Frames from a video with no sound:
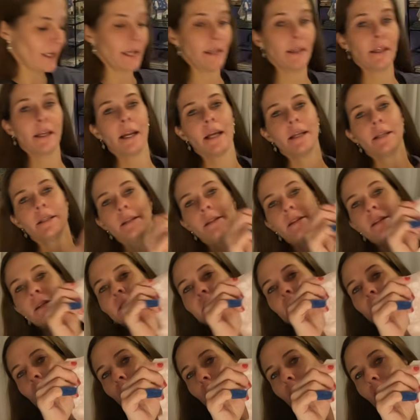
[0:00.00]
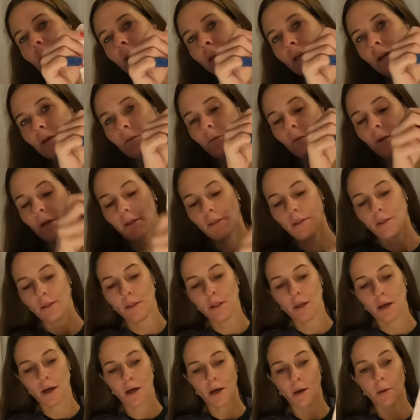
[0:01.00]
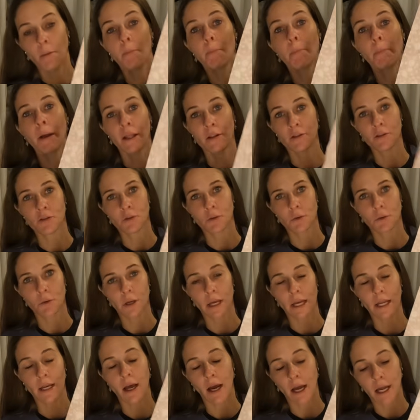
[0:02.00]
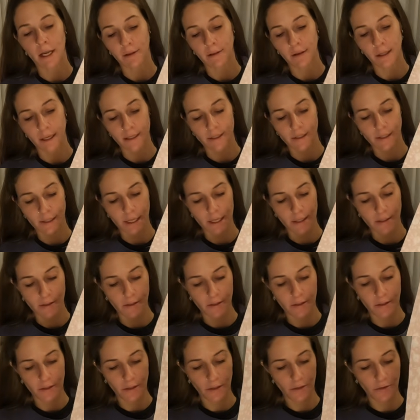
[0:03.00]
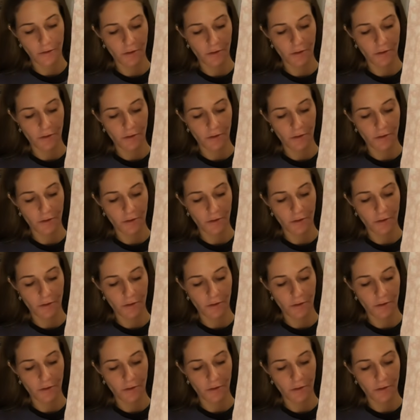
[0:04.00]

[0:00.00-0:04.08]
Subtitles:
and then I did the same thing with the pencil and eyeglass cases here.